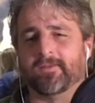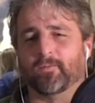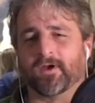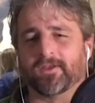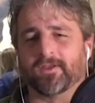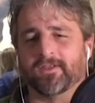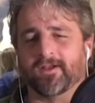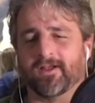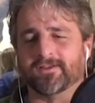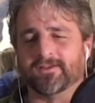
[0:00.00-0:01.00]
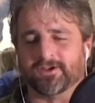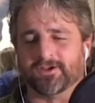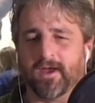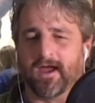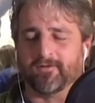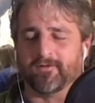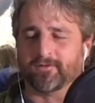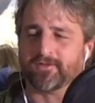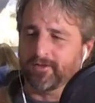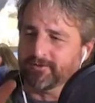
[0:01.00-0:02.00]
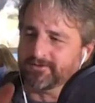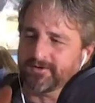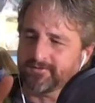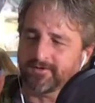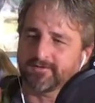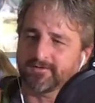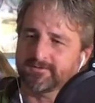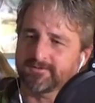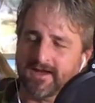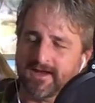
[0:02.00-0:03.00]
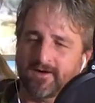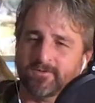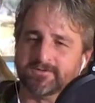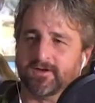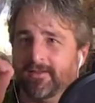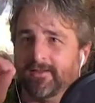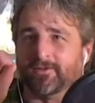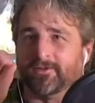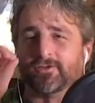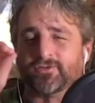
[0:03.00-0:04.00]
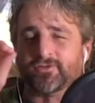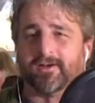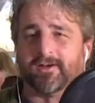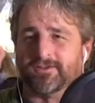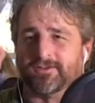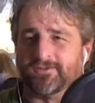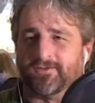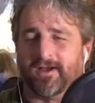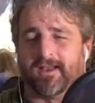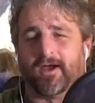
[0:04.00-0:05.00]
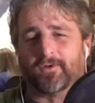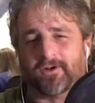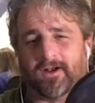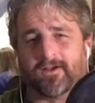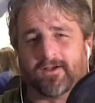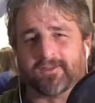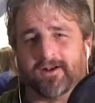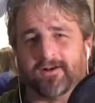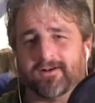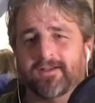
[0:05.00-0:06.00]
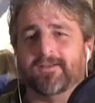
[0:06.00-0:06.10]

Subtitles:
the knowledge you have with all those different sounds and those little triggers that you find out when you're out there